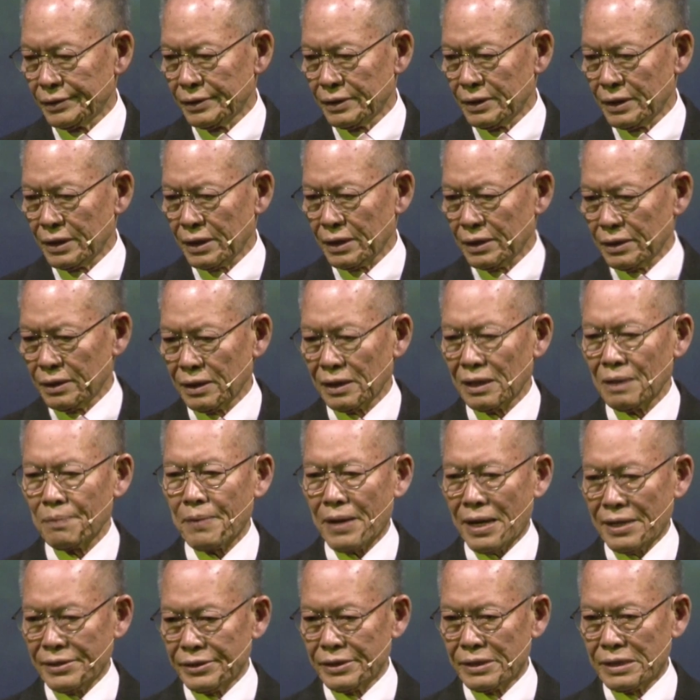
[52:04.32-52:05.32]
the, the
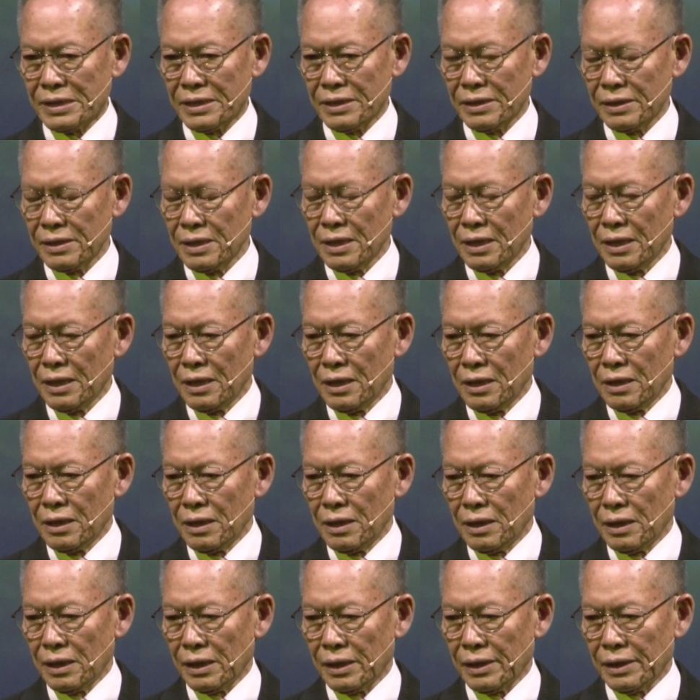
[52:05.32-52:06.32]
capacity,
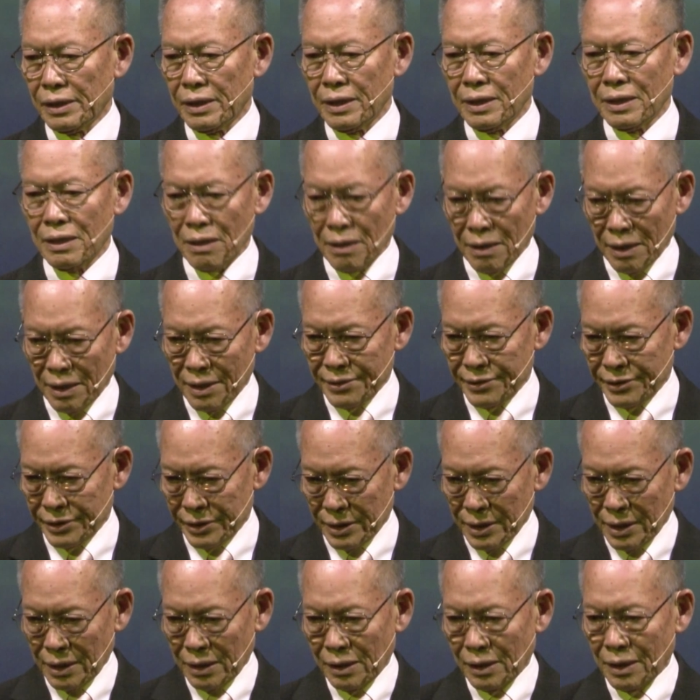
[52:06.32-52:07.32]
uh, enlarge
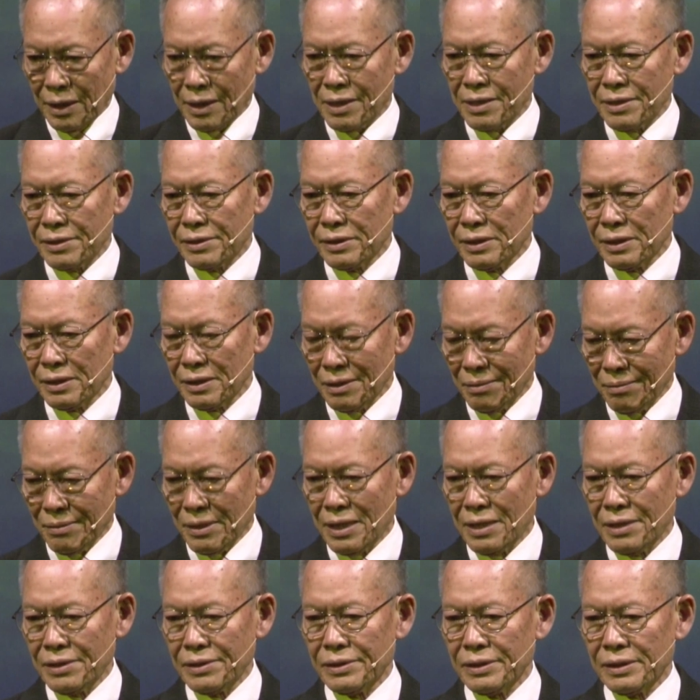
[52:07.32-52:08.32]
our hearts and our
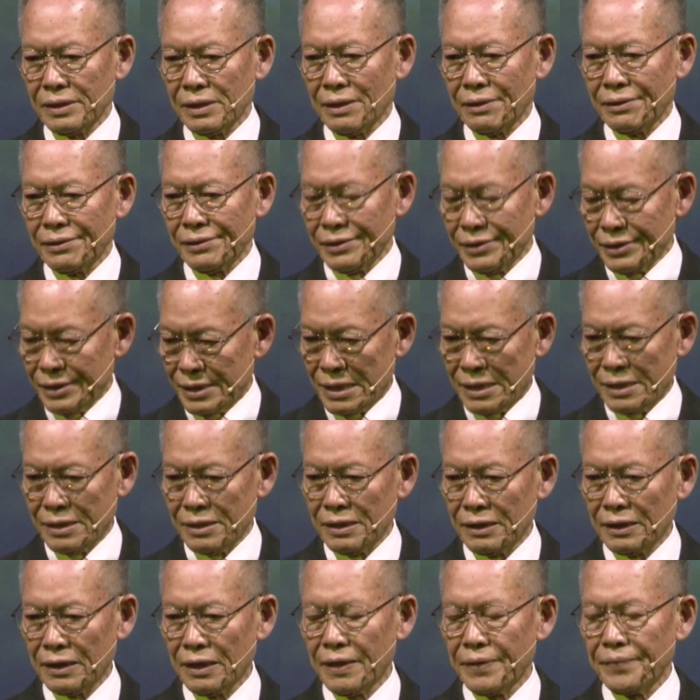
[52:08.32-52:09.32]
minds and our
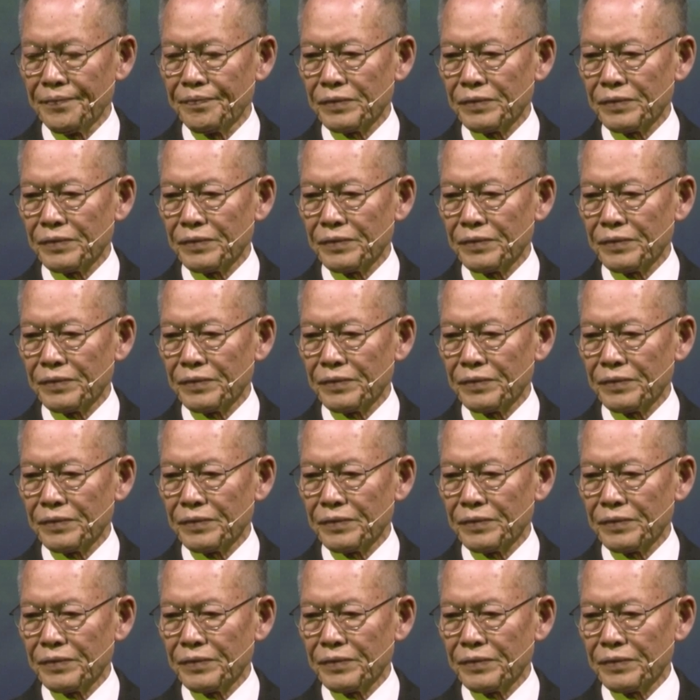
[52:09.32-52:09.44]
understanding